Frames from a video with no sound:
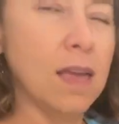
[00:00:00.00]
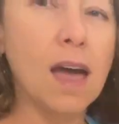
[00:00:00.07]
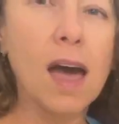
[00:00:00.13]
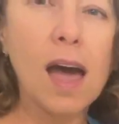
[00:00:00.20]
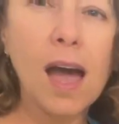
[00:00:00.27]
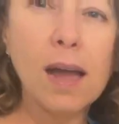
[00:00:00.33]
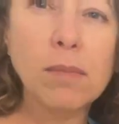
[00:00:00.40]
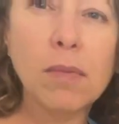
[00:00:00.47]

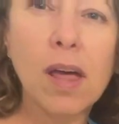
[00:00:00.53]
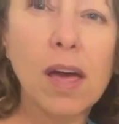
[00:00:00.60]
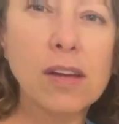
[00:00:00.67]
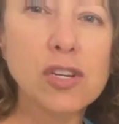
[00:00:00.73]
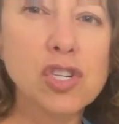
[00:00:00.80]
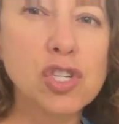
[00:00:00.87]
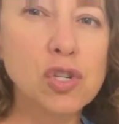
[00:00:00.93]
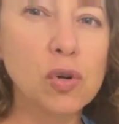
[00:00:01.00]
I'm
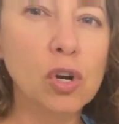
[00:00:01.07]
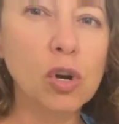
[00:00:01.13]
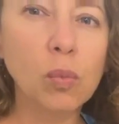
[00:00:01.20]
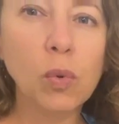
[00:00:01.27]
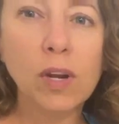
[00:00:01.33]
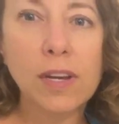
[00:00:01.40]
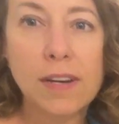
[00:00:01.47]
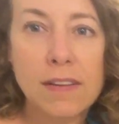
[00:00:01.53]
not sure.
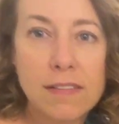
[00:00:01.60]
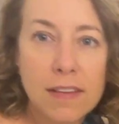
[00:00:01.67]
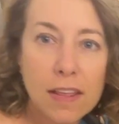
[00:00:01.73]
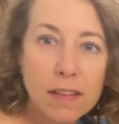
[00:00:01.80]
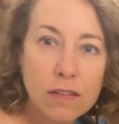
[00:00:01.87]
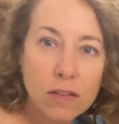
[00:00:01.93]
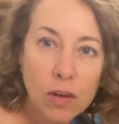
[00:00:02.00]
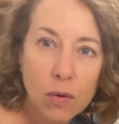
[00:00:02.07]
We're gonna say
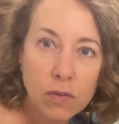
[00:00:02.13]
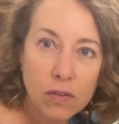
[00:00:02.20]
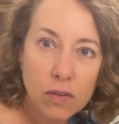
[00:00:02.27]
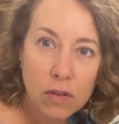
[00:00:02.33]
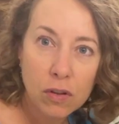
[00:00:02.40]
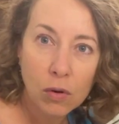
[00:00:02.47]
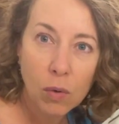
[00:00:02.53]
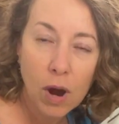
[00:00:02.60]
this goes to
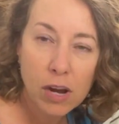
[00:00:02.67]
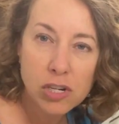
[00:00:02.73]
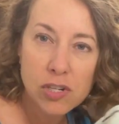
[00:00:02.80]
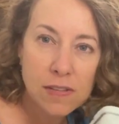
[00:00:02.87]
the garage.